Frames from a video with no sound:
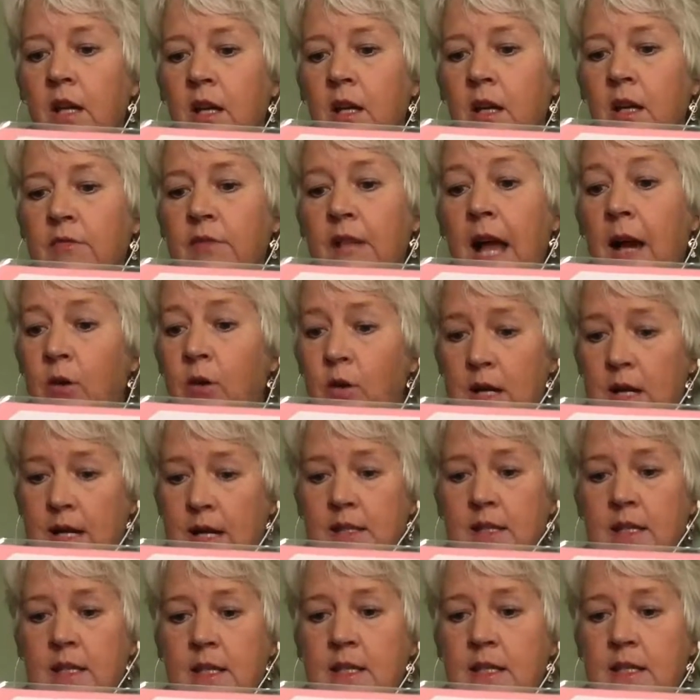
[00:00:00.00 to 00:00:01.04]
flower
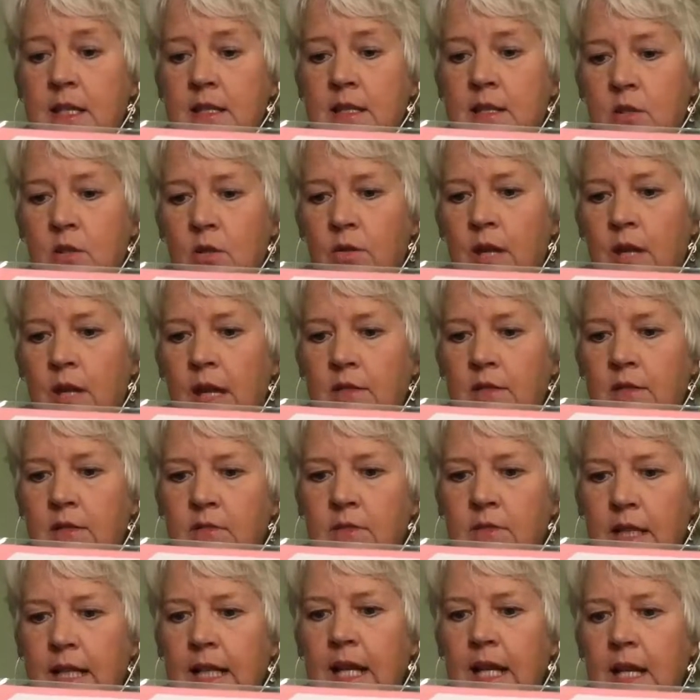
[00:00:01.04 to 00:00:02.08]
essences. So that
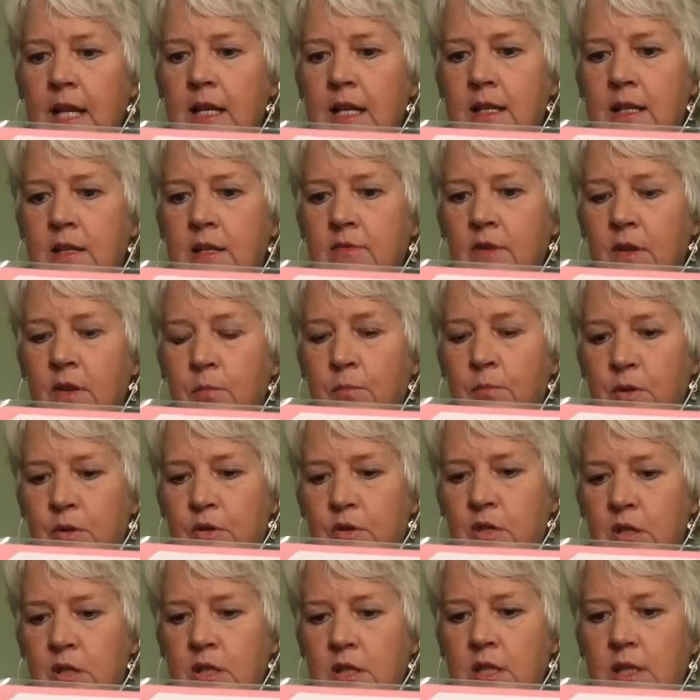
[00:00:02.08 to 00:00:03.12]
really is for the
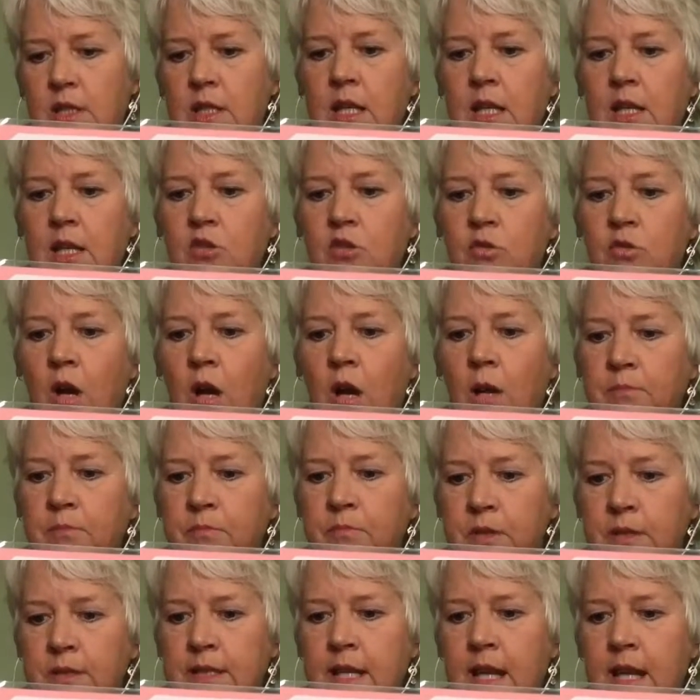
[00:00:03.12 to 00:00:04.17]
person to take a drop
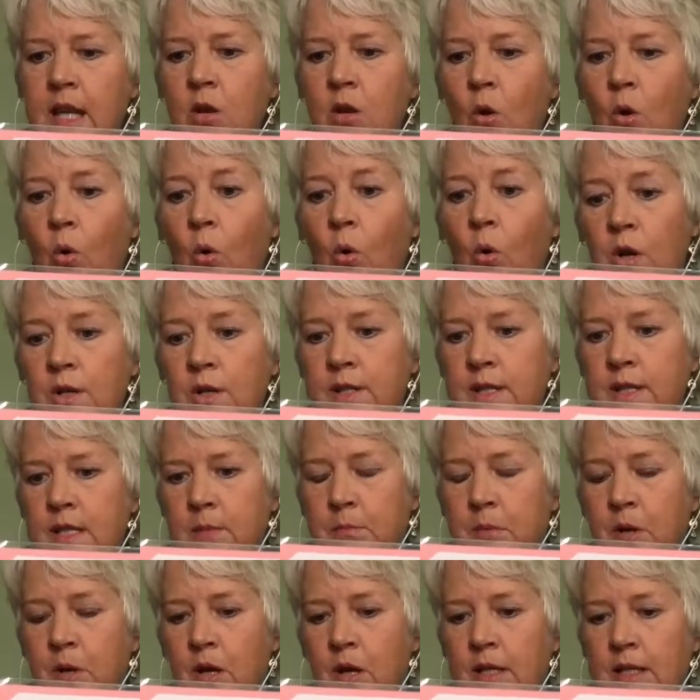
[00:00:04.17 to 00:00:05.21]
per day or
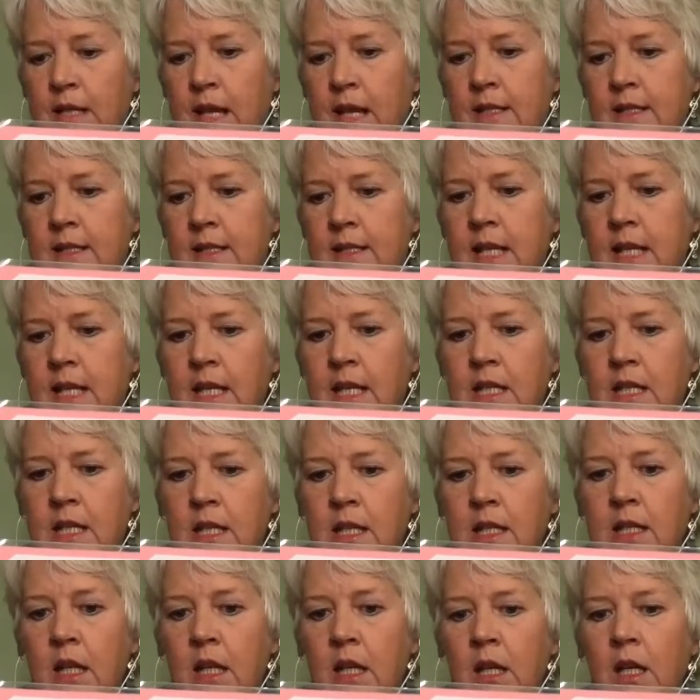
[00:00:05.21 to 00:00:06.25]
sip on as
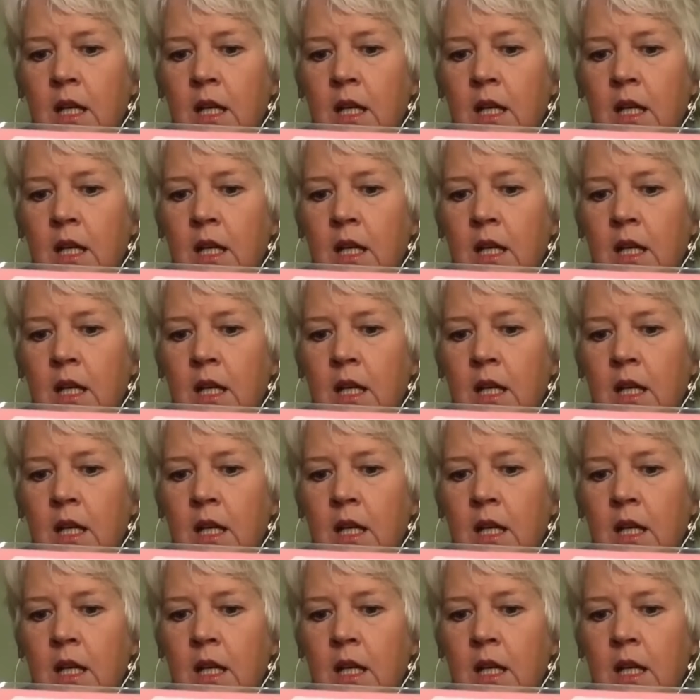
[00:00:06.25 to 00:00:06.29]
needed.